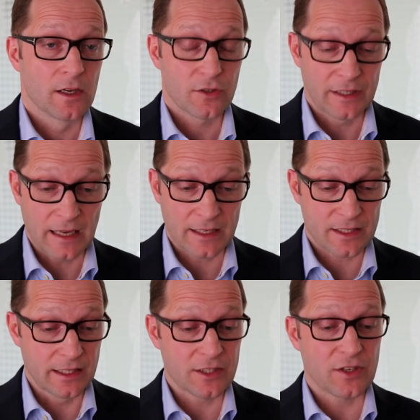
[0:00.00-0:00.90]
So he
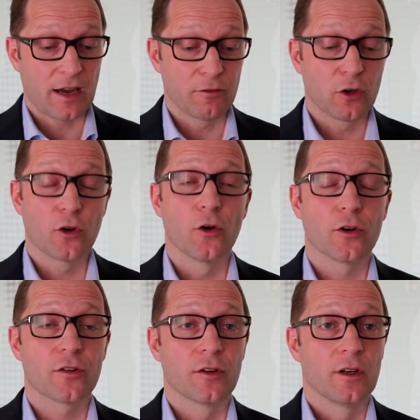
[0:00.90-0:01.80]
needs to have a
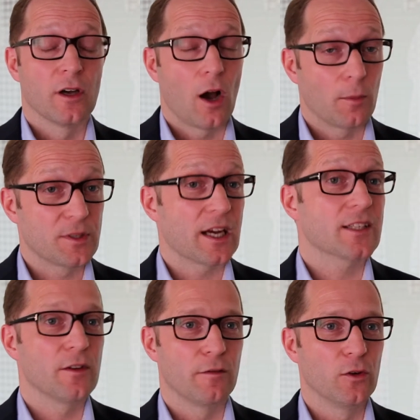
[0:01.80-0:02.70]
good
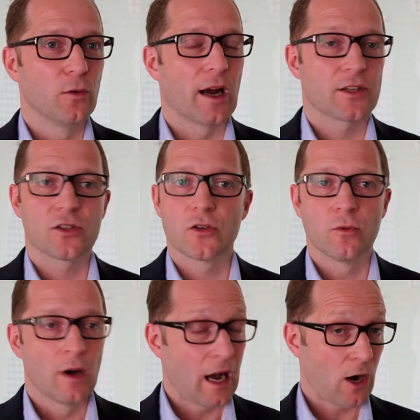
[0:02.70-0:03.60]
objective view as
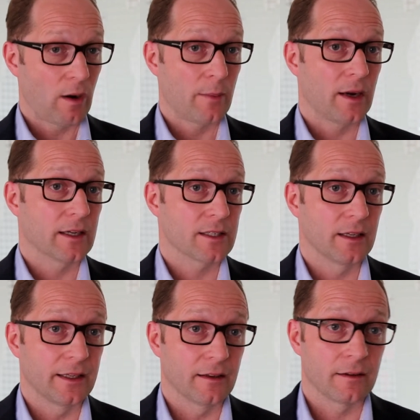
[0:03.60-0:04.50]
to how am I as a
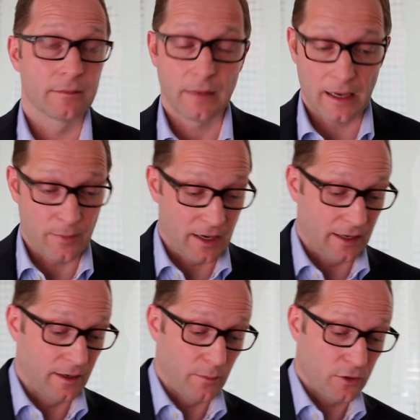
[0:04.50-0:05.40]
leader? Am I
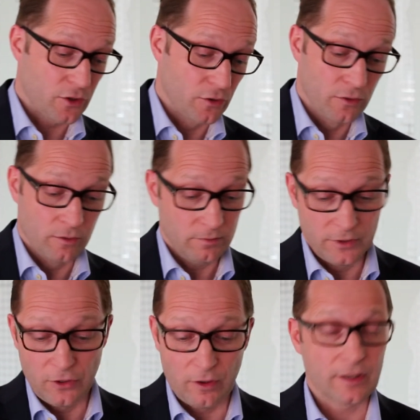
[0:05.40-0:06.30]
a number 2,
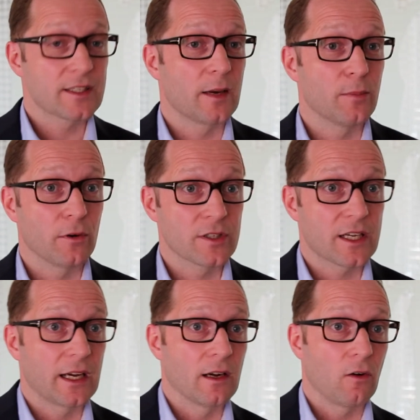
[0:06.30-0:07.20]
on a 10-point
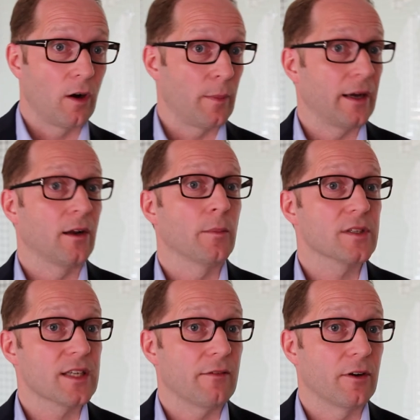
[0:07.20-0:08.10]
scale, or am I number
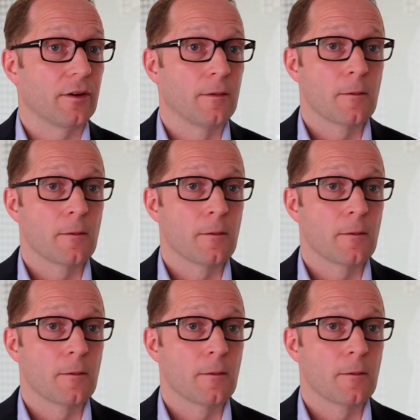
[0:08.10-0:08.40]
7?